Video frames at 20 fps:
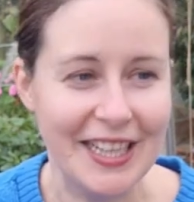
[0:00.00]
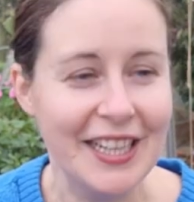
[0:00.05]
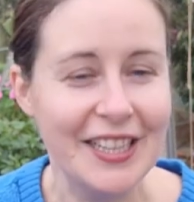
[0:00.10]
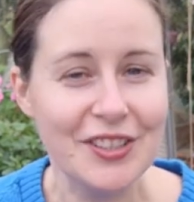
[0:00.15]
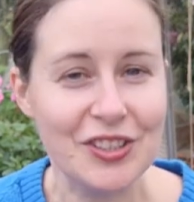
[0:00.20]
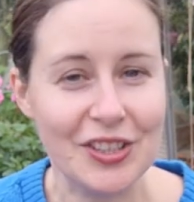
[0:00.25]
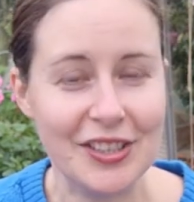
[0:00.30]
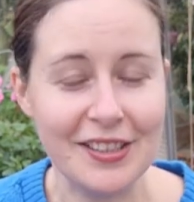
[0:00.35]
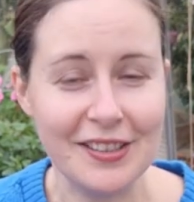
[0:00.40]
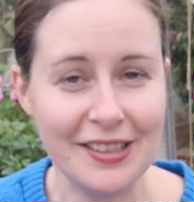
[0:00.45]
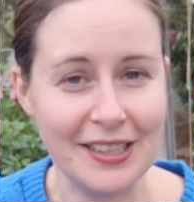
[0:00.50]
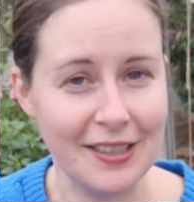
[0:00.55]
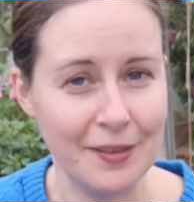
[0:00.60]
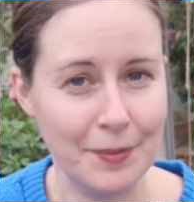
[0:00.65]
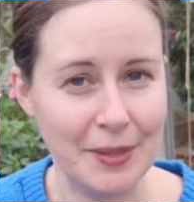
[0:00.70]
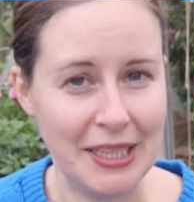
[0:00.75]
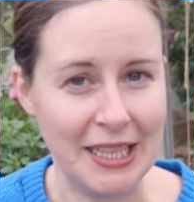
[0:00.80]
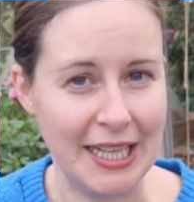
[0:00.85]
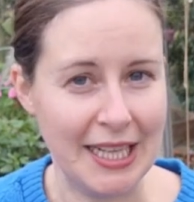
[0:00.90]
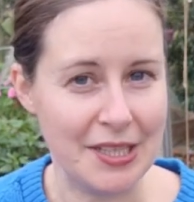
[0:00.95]
So I don't think I'm
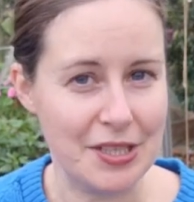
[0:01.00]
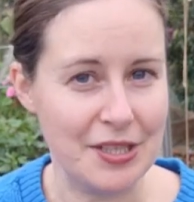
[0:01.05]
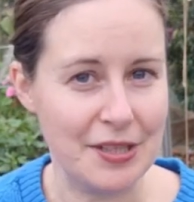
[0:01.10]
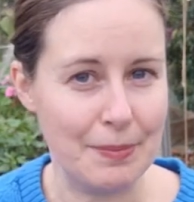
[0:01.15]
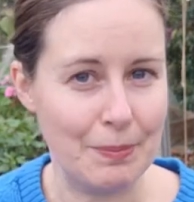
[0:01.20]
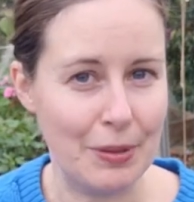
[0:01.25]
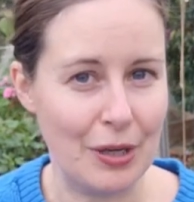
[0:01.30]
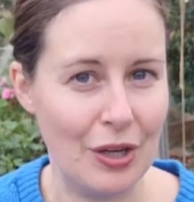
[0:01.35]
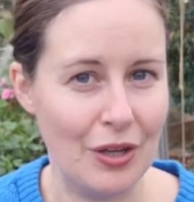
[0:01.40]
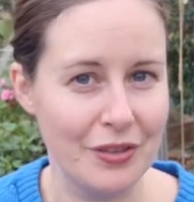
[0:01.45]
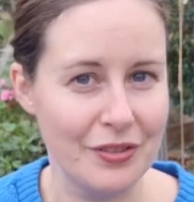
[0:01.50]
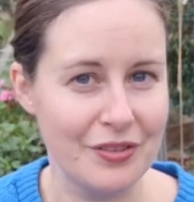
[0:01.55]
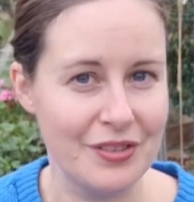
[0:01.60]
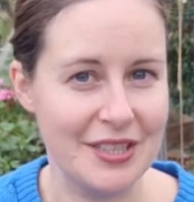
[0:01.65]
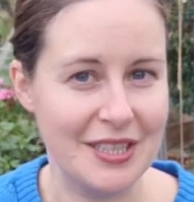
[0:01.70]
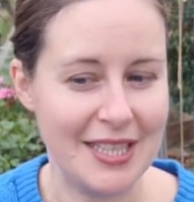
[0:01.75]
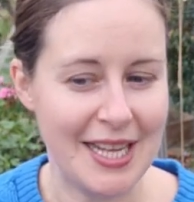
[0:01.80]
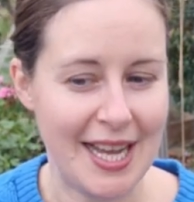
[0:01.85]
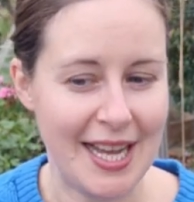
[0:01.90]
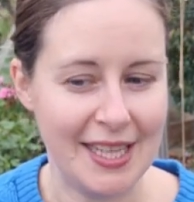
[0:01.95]
going to get to the plot
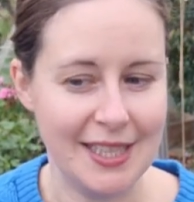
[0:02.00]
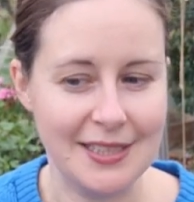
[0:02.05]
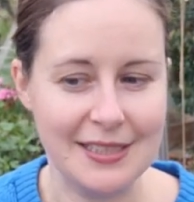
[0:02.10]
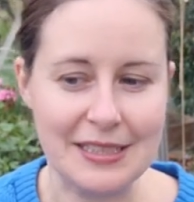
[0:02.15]
today.